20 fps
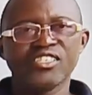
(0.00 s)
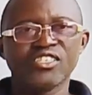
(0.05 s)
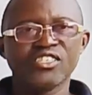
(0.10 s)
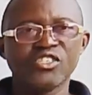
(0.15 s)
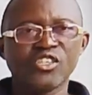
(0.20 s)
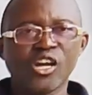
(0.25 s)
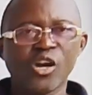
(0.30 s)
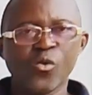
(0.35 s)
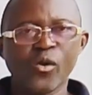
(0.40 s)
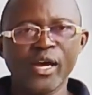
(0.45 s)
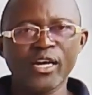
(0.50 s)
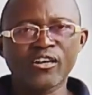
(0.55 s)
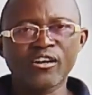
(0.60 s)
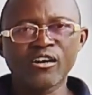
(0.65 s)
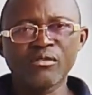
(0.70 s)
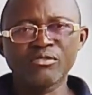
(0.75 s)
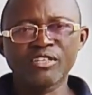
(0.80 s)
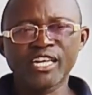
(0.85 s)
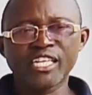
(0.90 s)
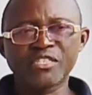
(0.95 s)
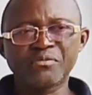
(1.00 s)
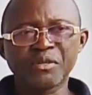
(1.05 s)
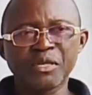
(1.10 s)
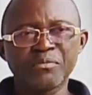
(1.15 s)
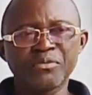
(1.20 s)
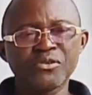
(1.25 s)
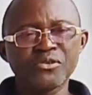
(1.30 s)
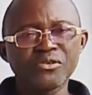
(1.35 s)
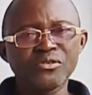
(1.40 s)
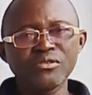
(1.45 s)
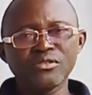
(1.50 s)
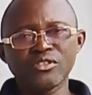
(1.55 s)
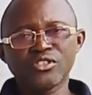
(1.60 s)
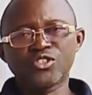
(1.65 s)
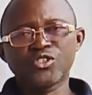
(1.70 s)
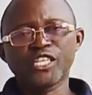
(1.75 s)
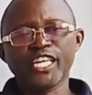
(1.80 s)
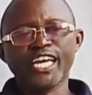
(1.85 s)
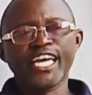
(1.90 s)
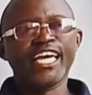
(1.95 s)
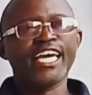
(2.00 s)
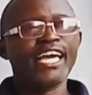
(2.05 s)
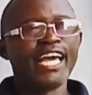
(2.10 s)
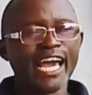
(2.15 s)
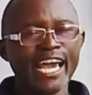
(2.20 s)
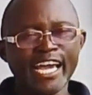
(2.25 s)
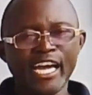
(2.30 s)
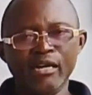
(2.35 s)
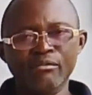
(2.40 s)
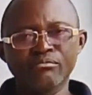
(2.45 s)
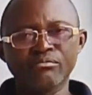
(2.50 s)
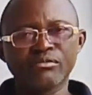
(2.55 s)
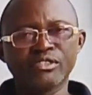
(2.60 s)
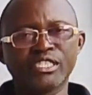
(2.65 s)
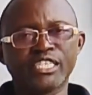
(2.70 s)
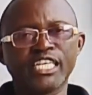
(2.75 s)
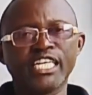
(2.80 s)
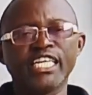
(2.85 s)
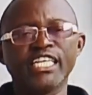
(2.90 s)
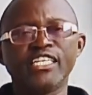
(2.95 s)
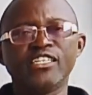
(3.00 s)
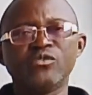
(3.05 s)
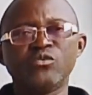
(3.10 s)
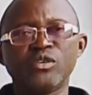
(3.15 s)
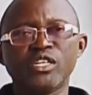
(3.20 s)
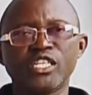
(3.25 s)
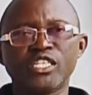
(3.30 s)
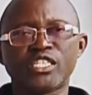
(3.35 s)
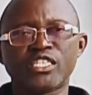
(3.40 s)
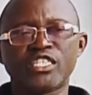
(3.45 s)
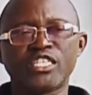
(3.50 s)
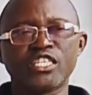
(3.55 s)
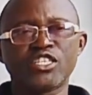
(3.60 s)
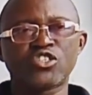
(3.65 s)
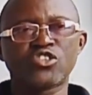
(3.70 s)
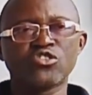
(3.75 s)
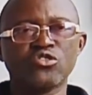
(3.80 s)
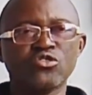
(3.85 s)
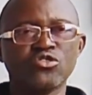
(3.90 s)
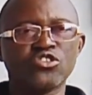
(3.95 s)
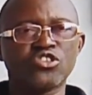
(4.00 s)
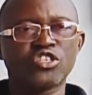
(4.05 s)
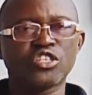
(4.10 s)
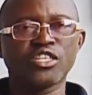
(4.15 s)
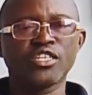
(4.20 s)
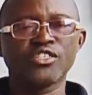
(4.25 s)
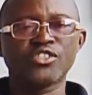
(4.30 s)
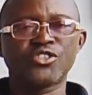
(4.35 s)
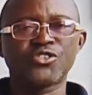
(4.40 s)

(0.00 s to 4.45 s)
You are welcome, great people. Today I am dealing with the solution